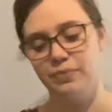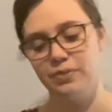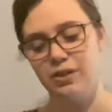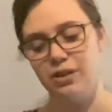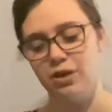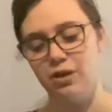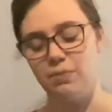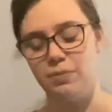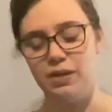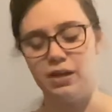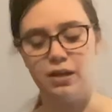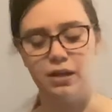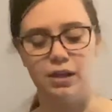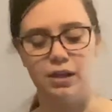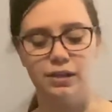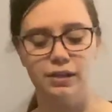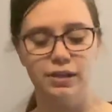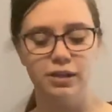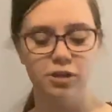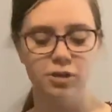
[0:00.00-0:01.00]
it'd be a
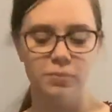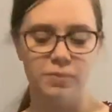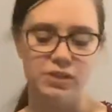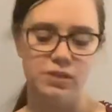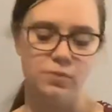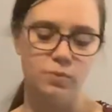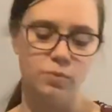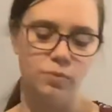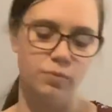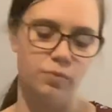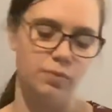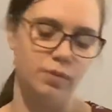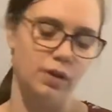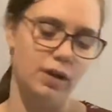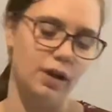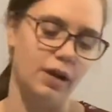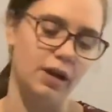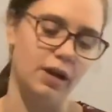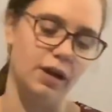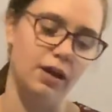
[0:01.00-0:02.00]
little bit
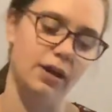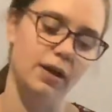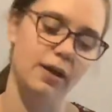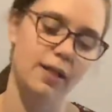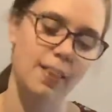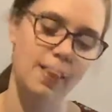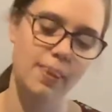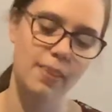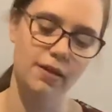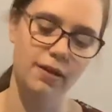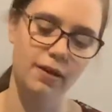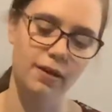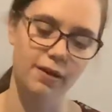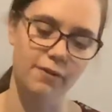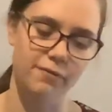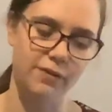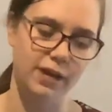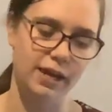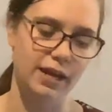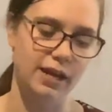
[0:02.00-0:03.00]
of
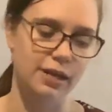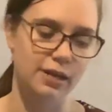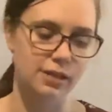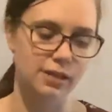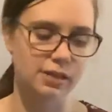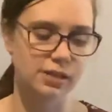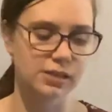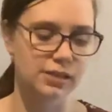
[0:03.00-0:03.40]
a